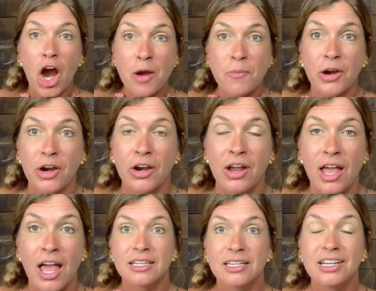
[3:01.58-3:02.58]
armor.
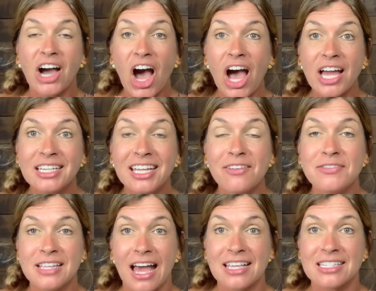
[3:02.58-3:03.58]
God
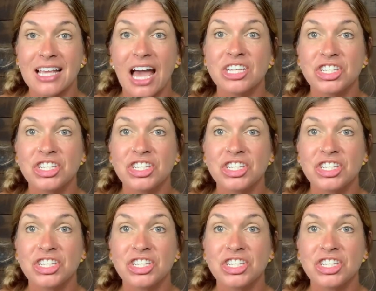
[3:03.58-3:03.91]
gives us a